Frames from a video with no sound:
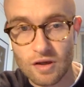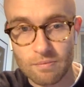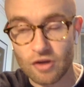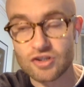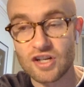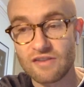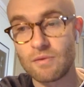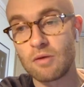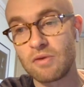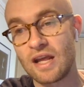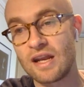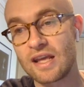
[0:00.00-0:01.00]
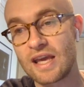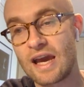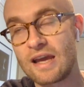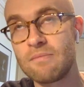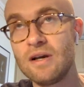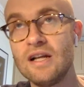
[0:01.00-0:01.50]
positive moment in a
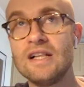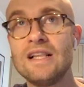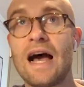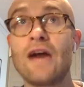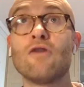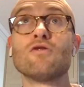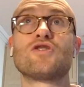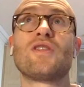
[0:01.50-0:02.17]
game. And also